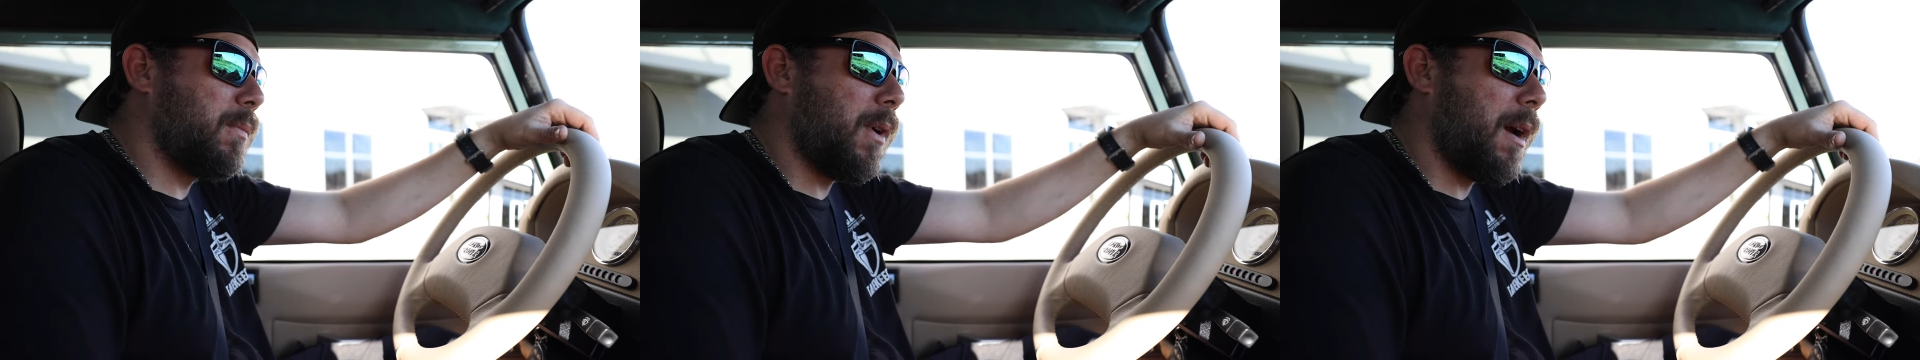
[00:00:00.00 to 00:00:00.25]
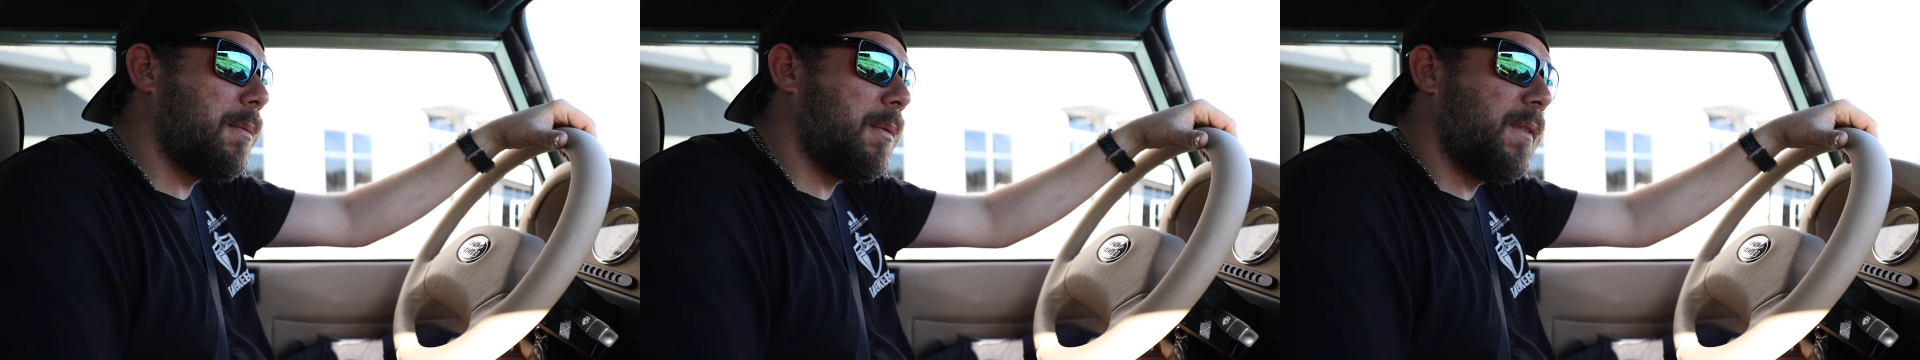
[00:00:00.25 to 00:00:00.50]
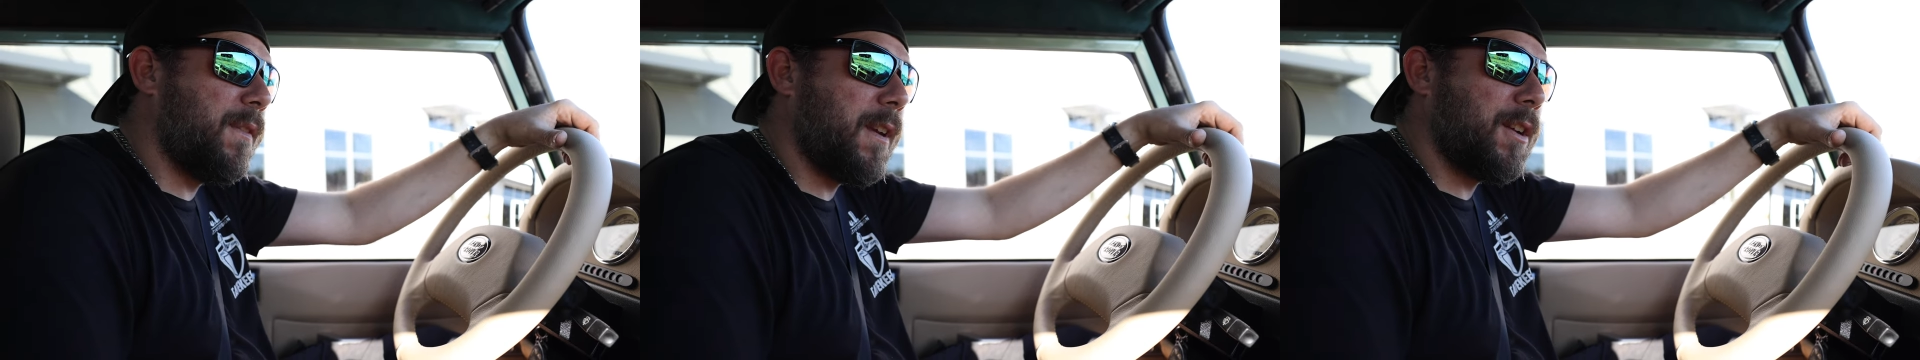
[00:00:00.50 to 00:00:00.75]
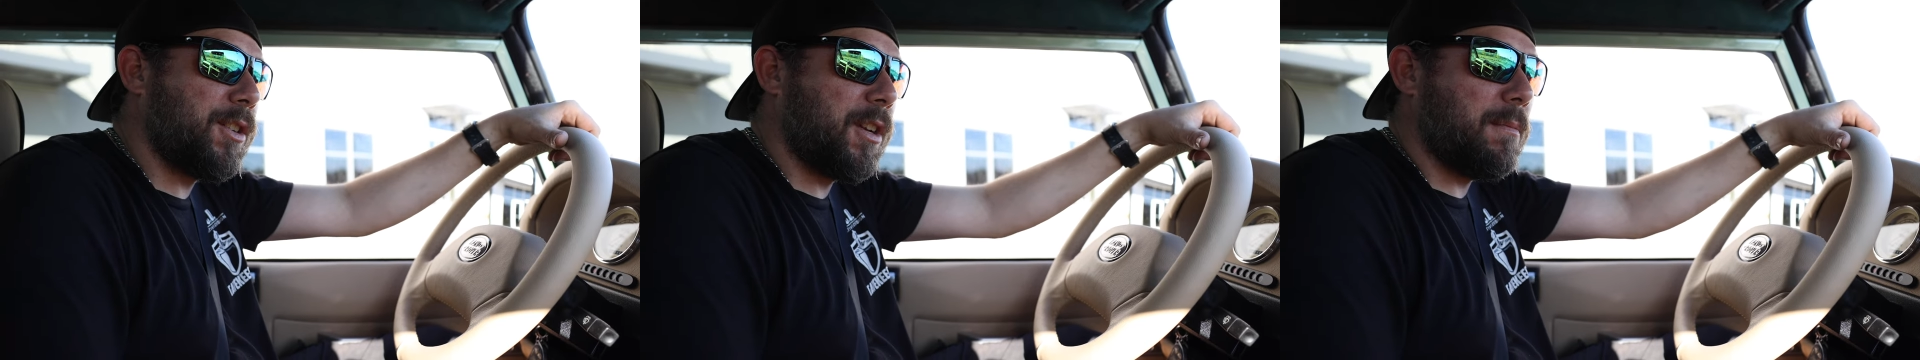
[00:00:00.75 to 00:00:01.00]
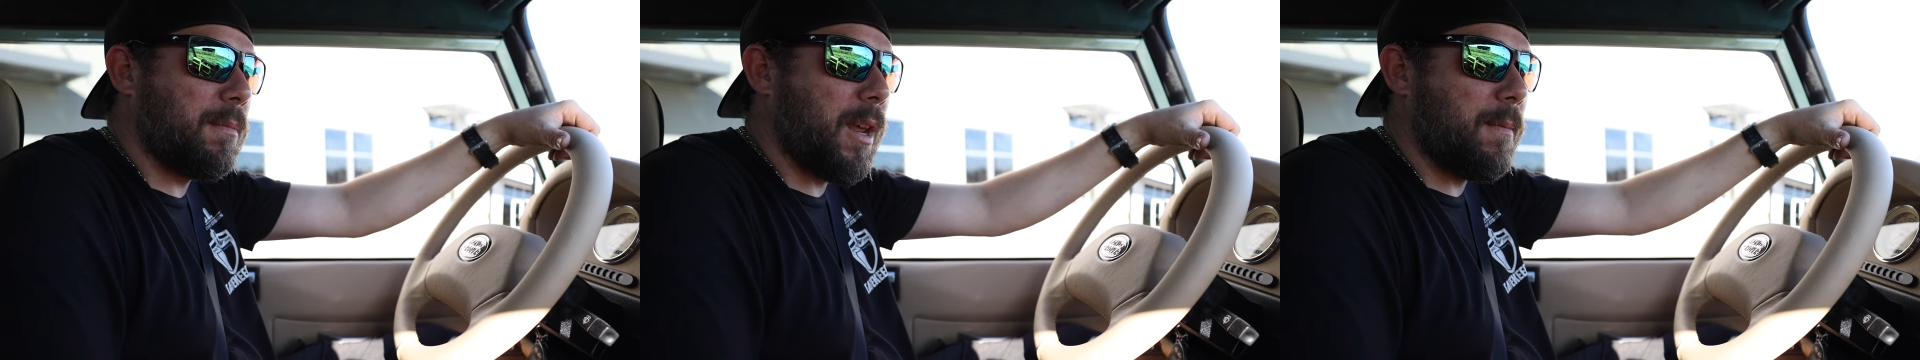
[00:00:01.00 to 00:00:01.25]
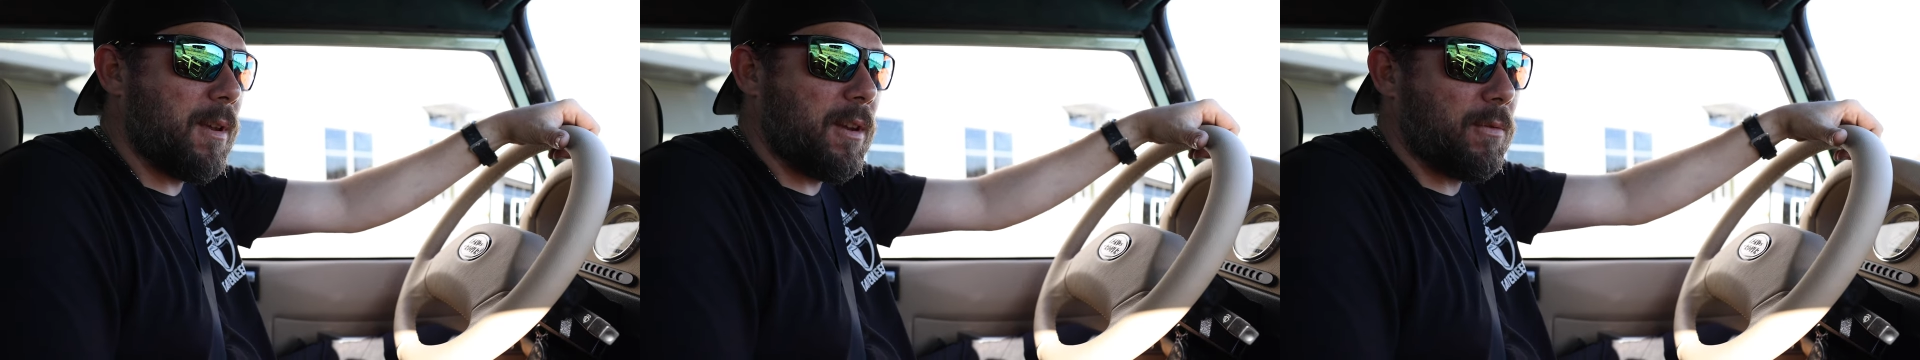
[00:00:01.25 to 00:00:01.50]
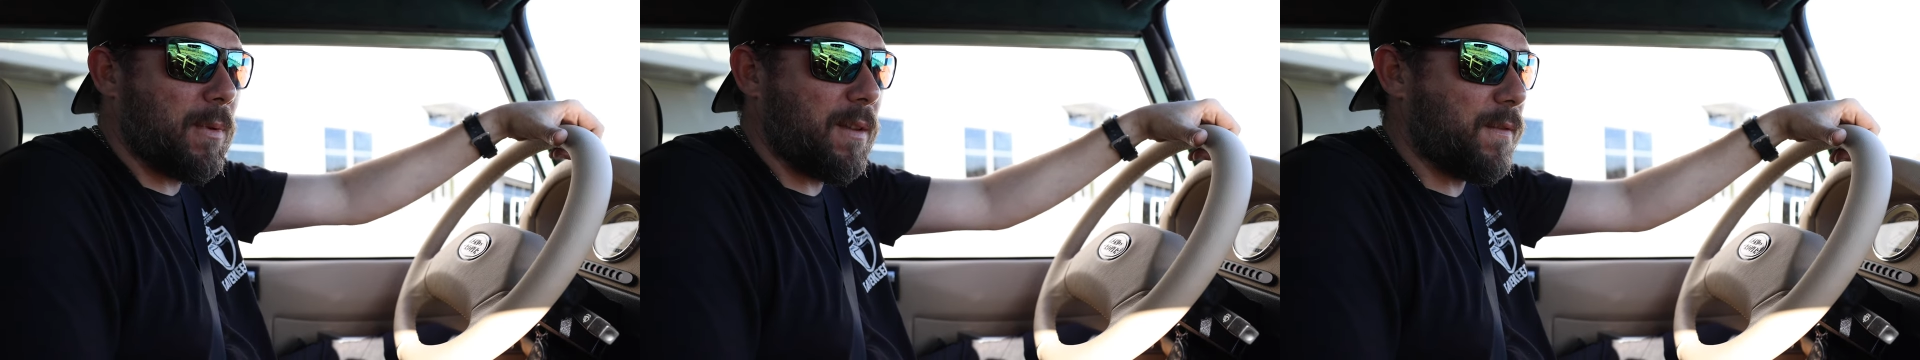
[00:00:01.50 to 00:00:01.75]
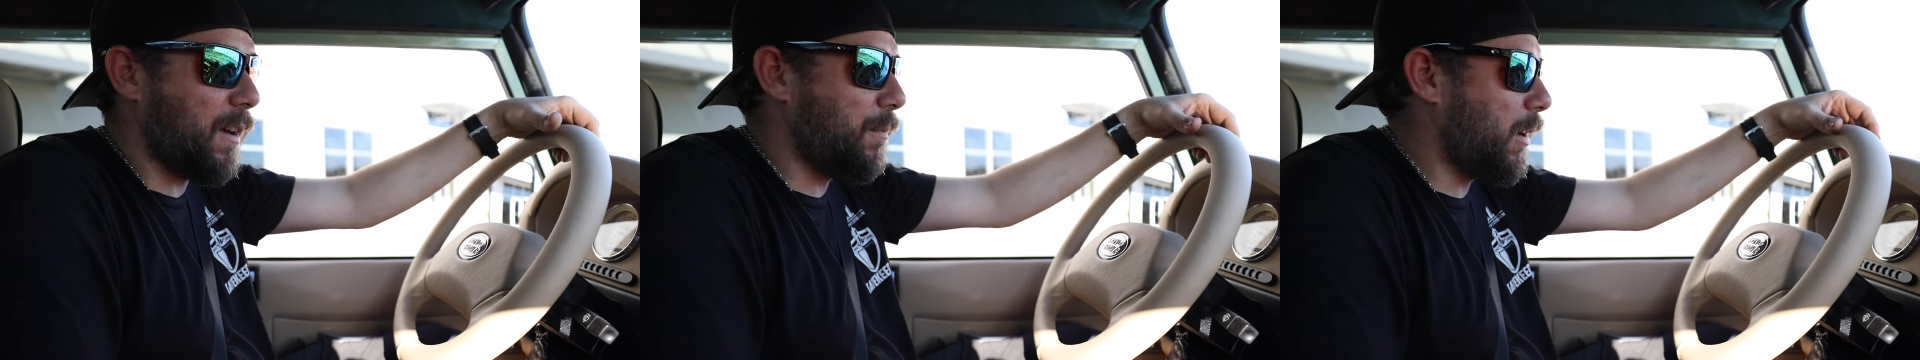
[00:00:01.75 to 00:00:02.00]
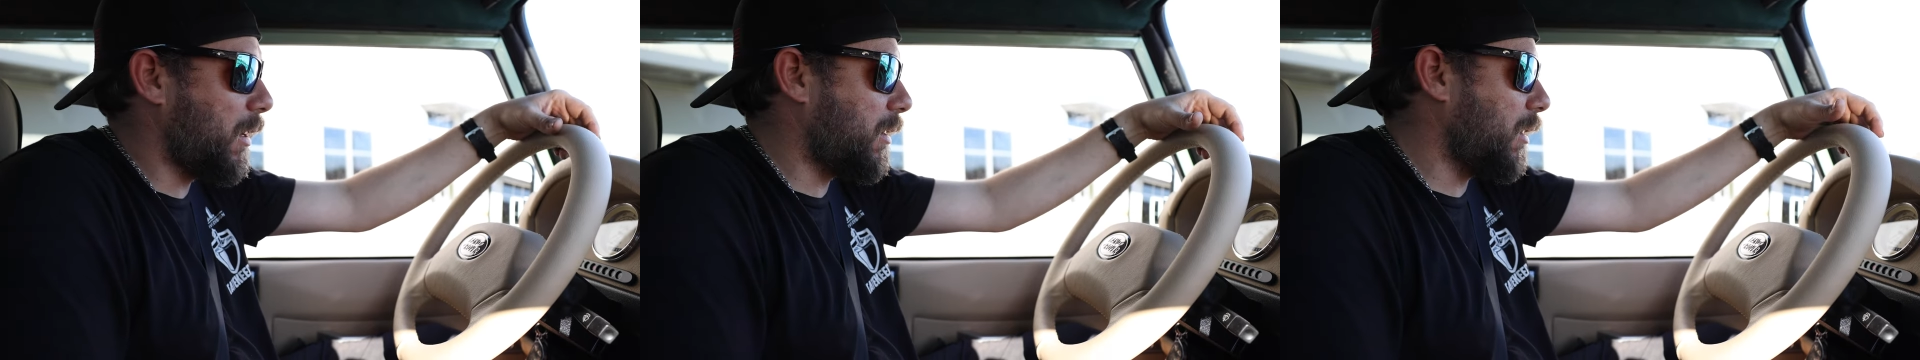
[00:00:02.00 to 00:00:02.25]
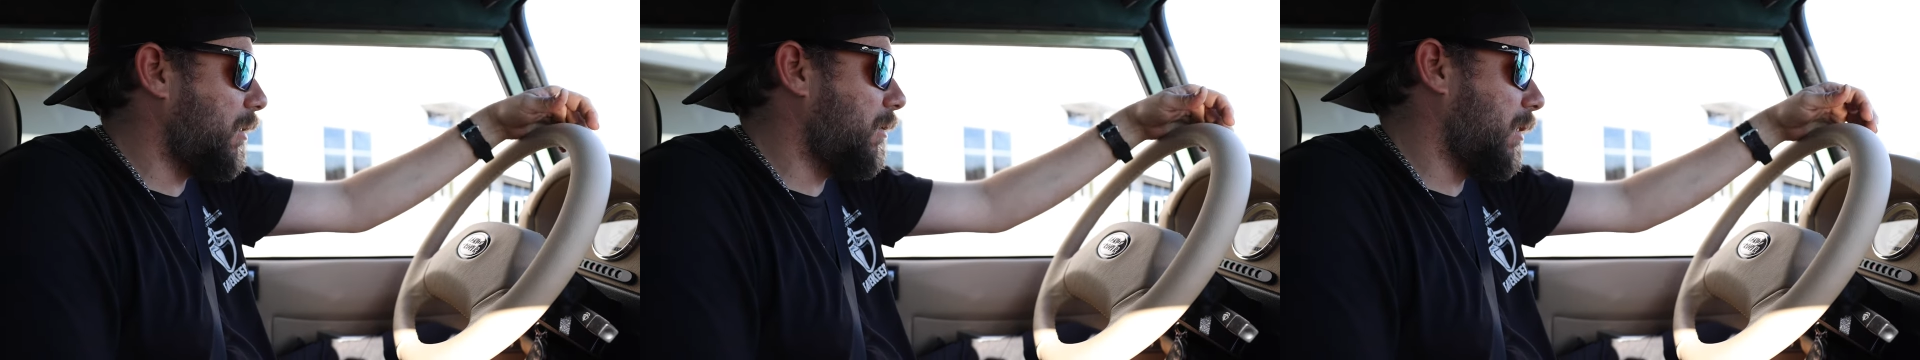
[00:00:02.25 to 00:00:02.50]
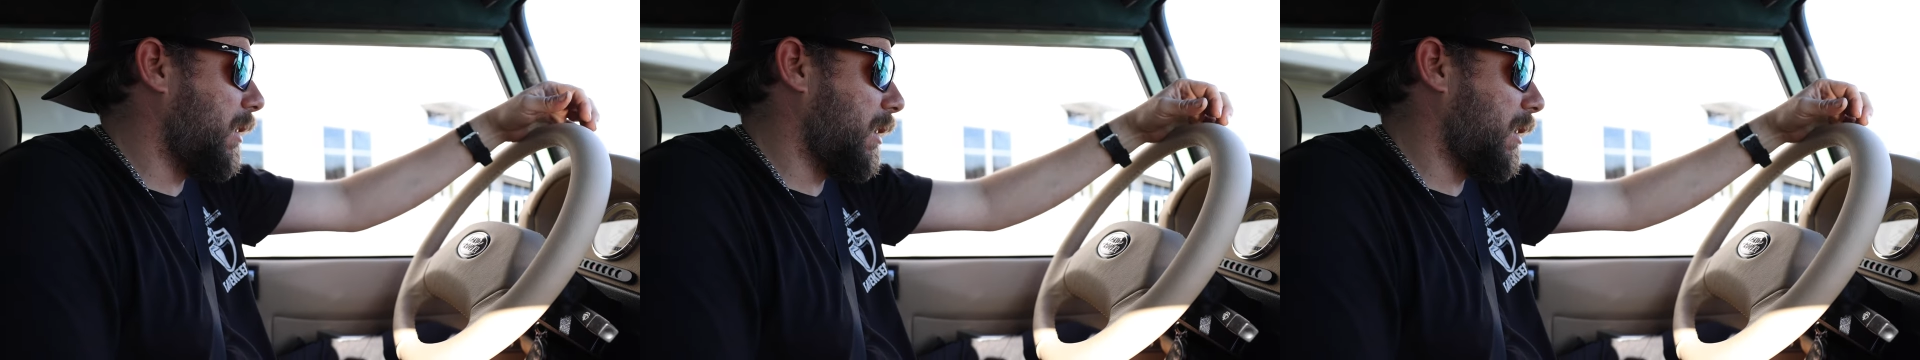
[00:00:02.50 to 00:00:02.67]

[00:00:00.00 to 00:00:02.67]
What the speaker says: Probably finished it maybe 25 minutes ago,